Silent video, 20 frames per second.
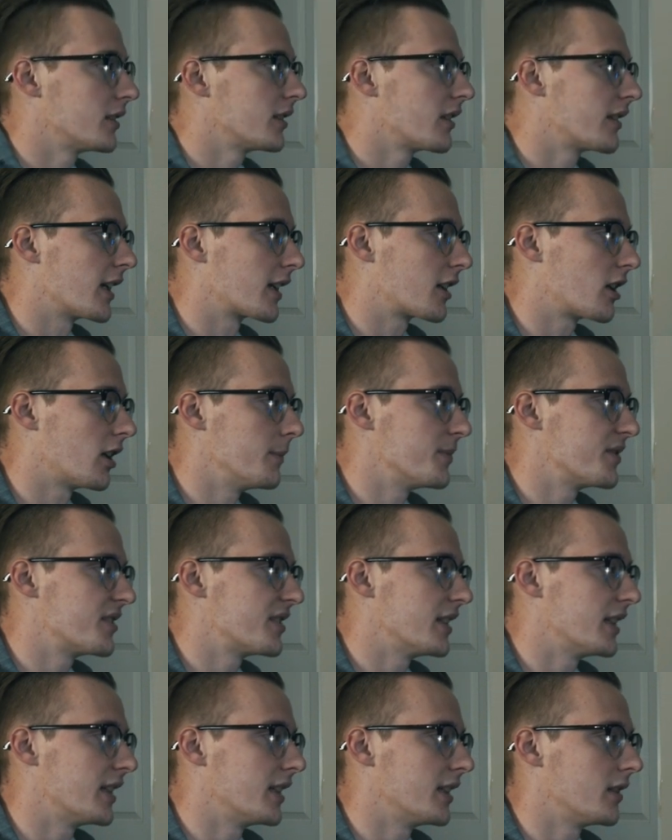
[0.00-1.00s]
that comes
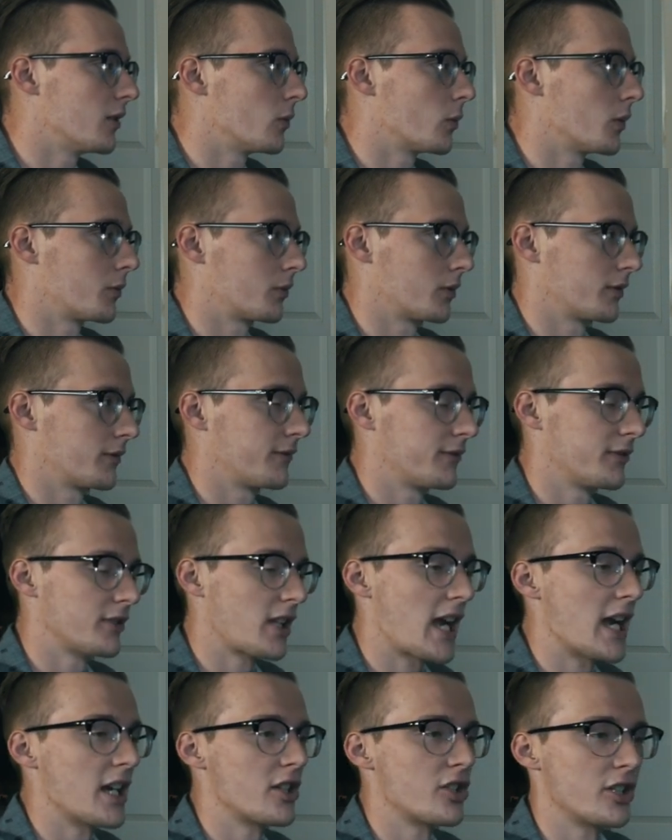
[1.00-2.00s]
in when we're
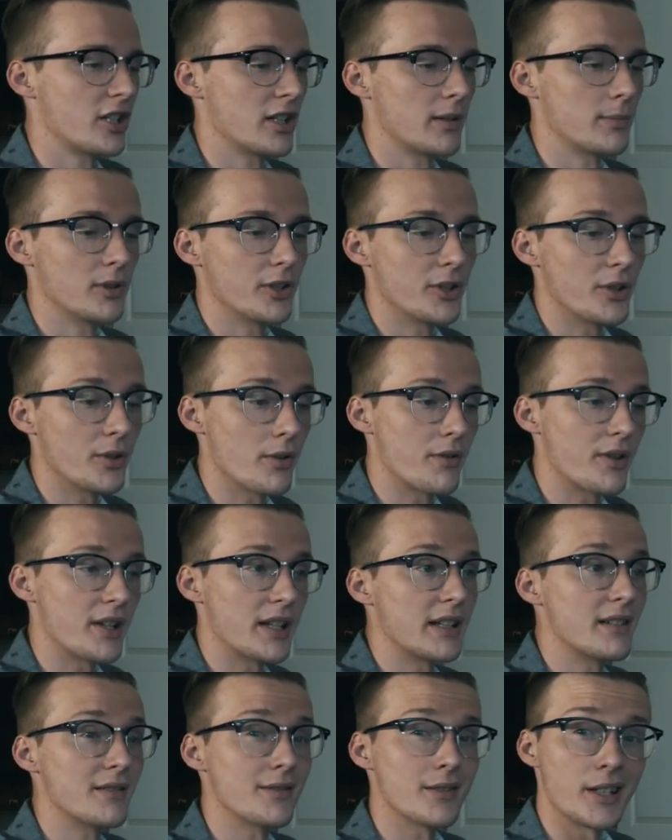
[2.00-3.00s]
flashing up little
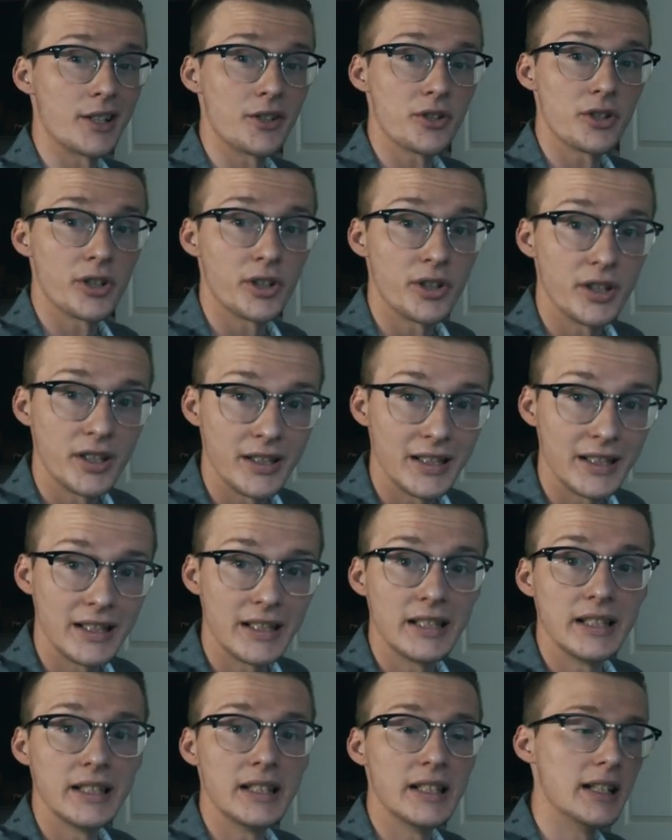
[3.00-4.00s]
things like turning the
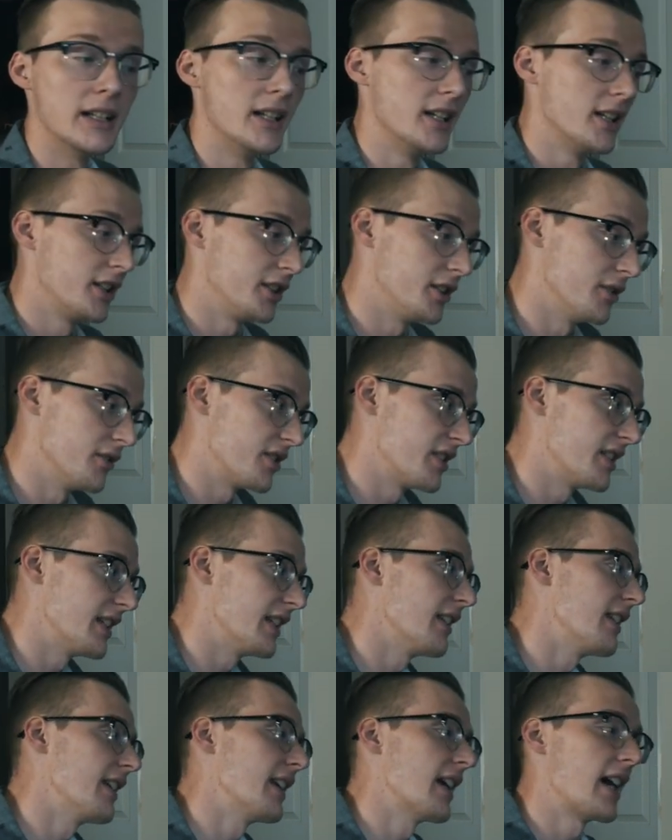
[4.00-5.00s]
key. You
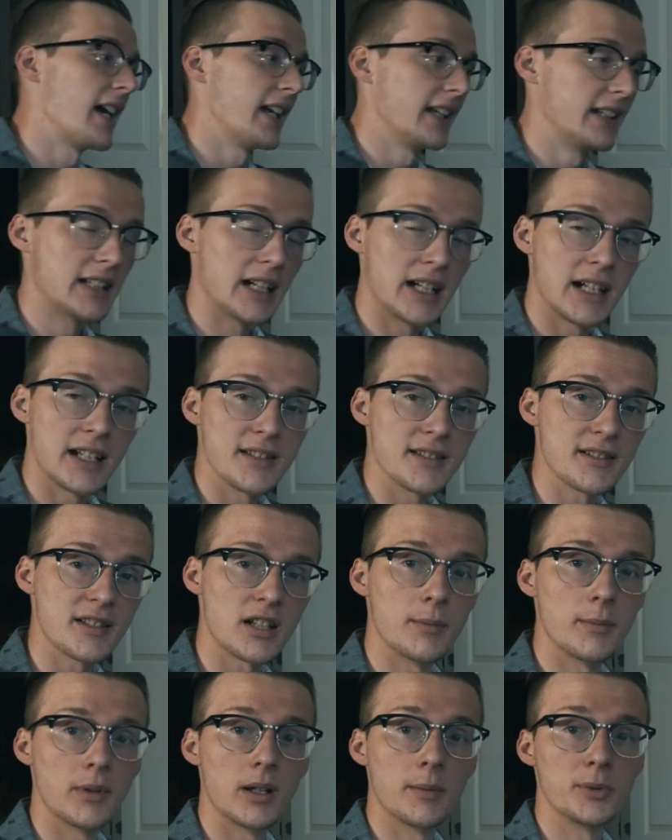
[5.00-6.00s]
see the icons
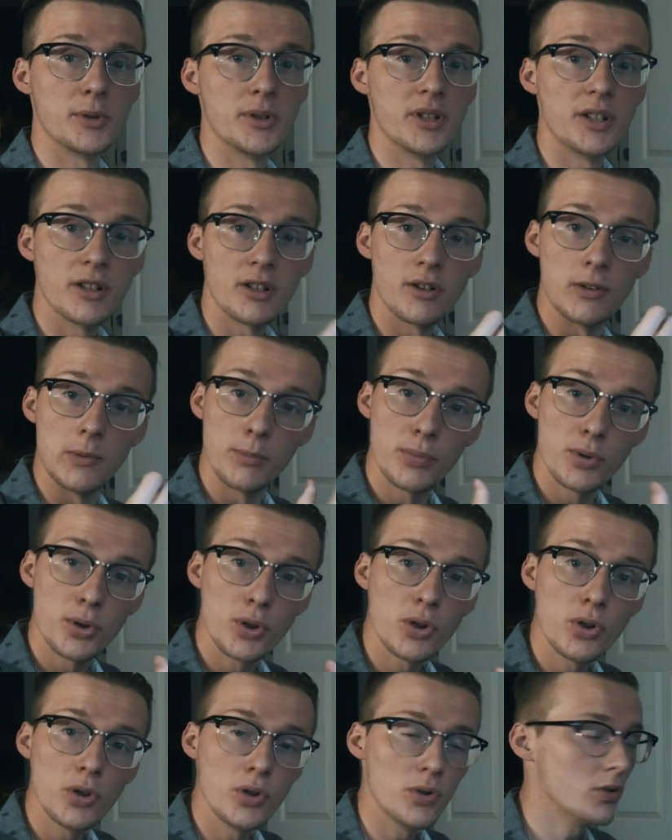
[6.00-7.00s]
come up, you hear the
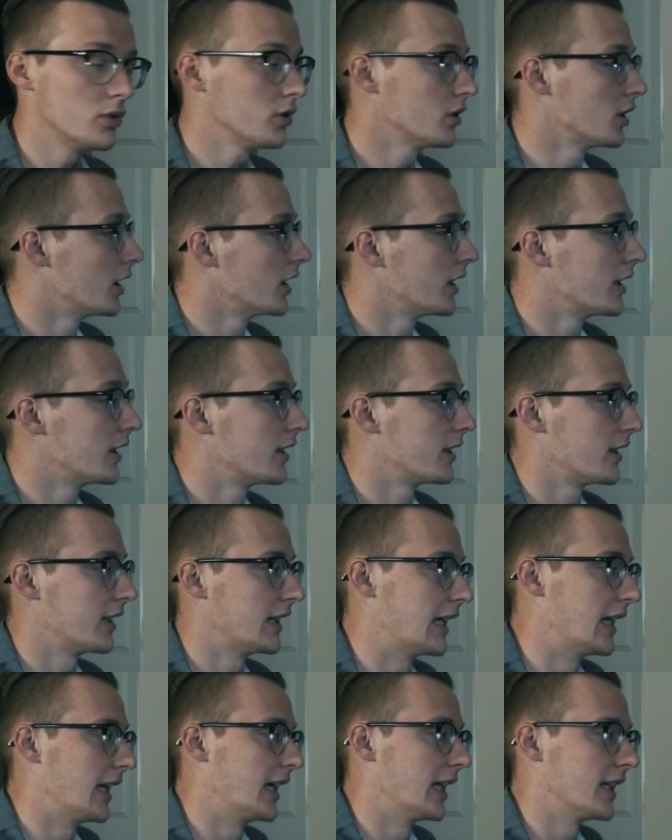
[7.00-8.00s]
little,
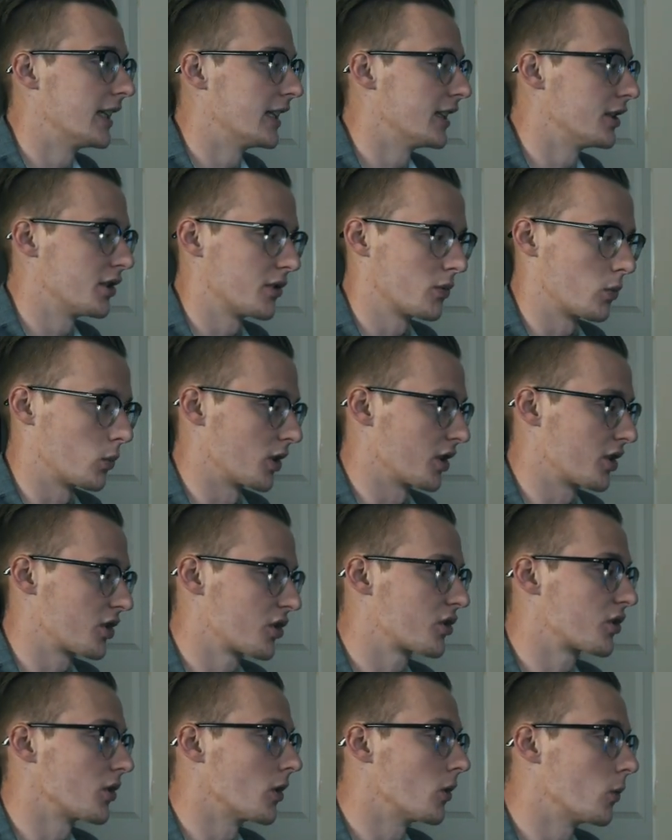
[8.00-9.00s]
and it just works
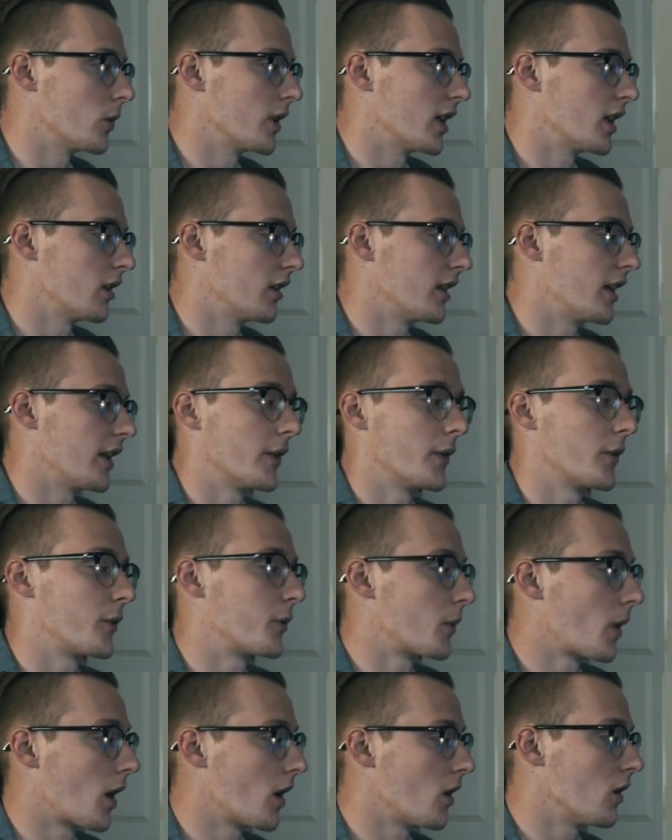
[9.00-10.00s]
so well. And then
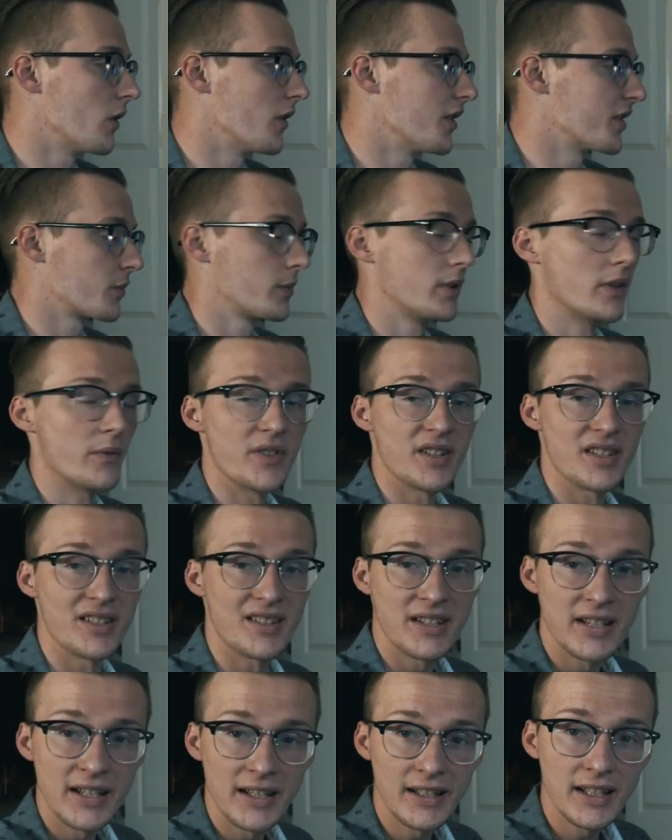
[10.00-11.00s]
throughout all this, we have this
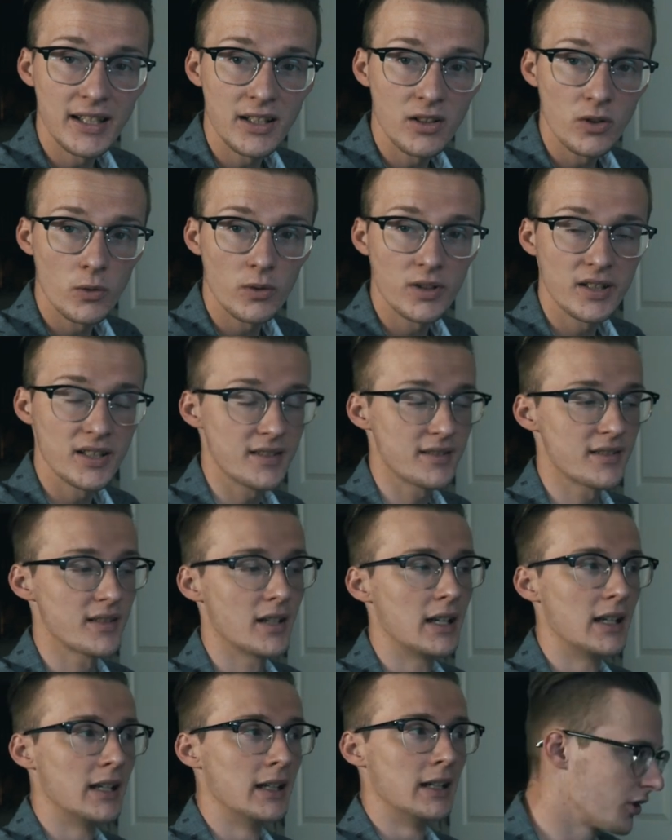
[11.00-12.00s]
ticking noise.
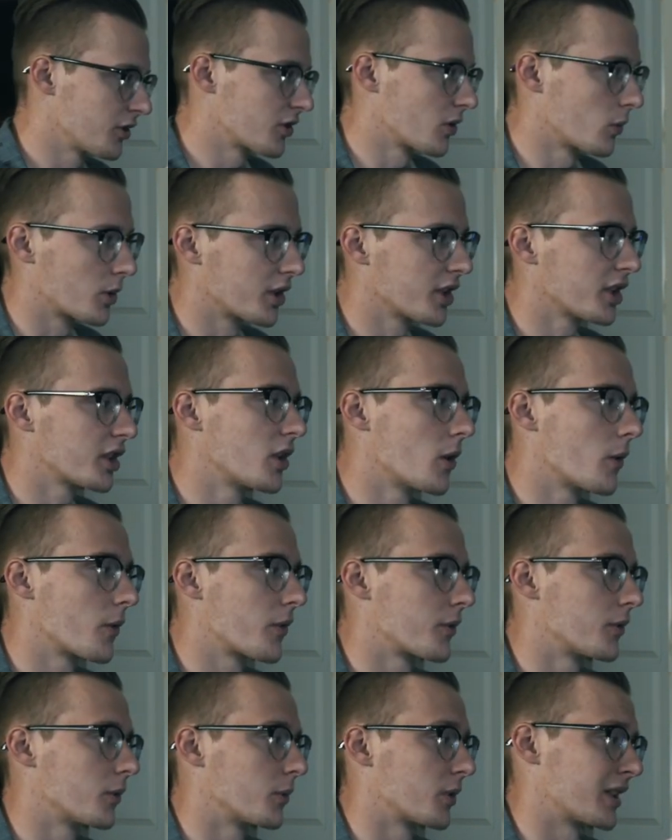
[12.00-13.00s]
So we're gonna go
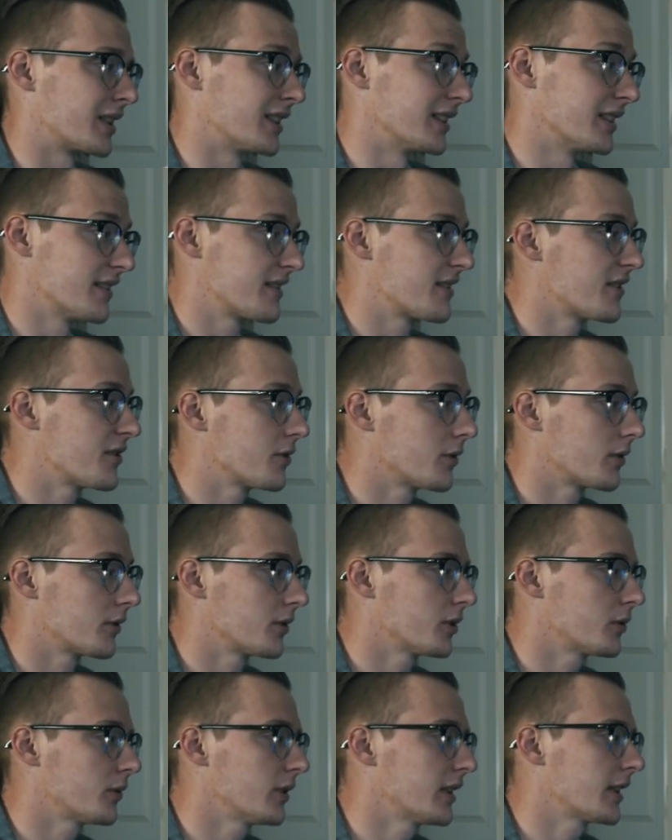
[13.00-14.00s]
through, we're gonna listen to it
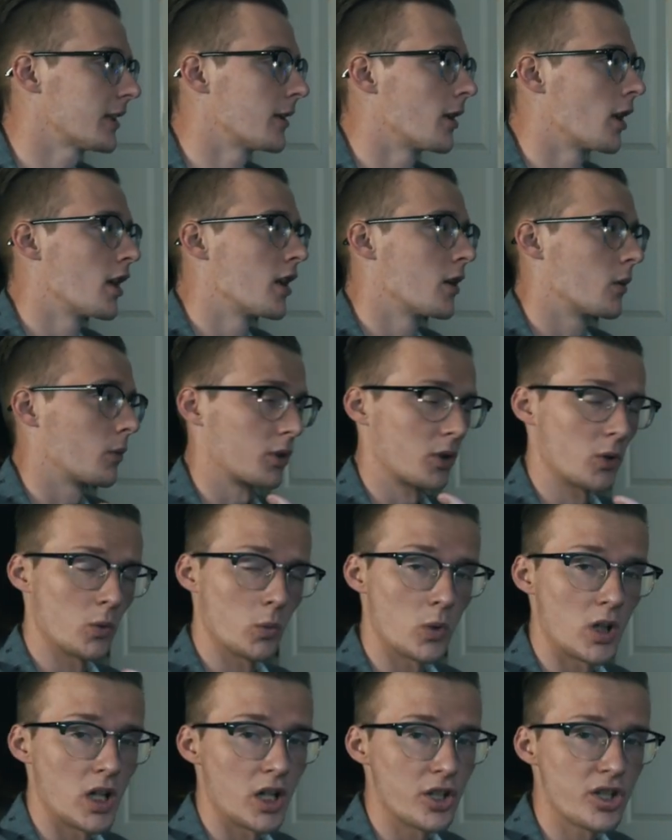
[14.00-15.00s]
real quick. We're gonna
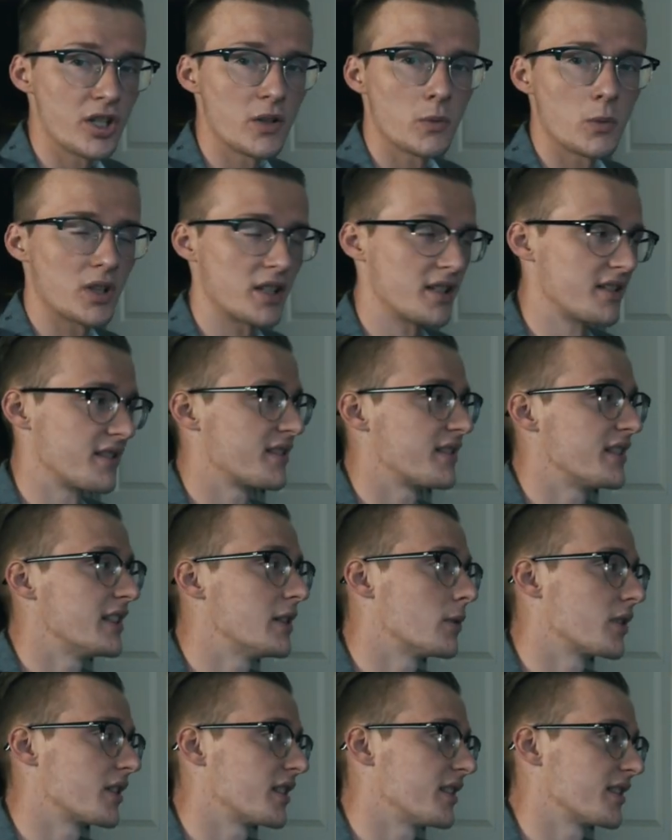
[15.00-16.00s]
watch it, we're gonna see
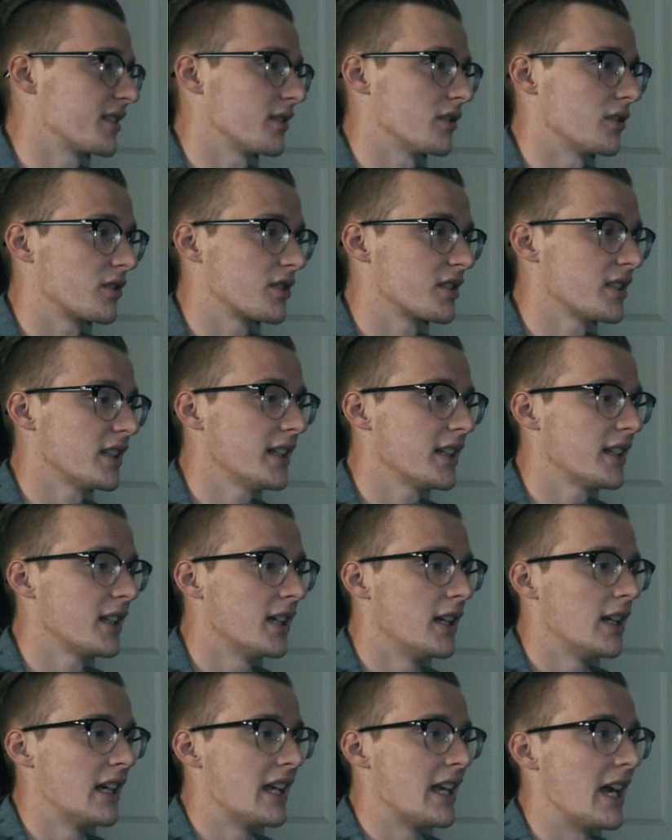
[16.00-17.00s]
what this looks like,
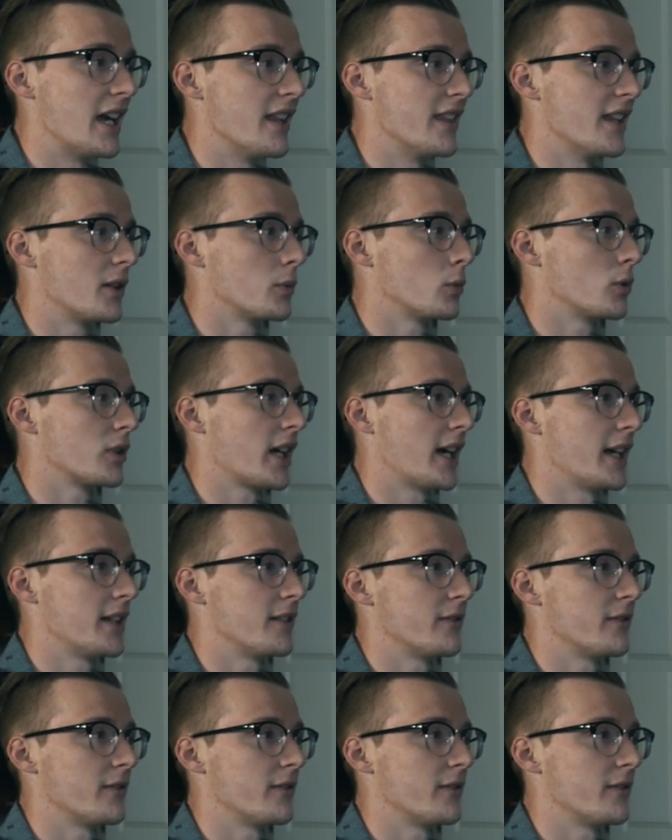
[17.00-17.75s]
and then we'll kind